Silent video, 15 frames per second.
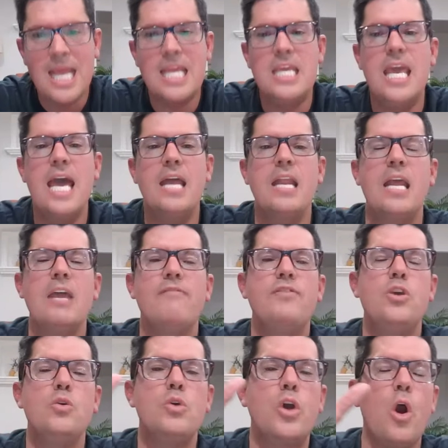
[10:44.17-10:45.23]
Yet, if
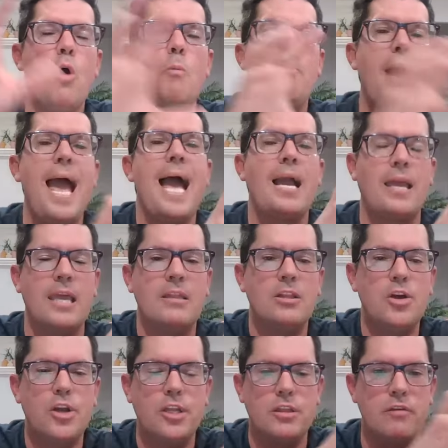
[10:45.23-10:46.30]
you go back and
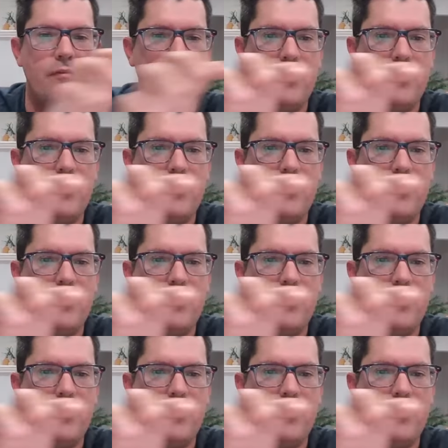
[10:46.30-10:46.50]
look at the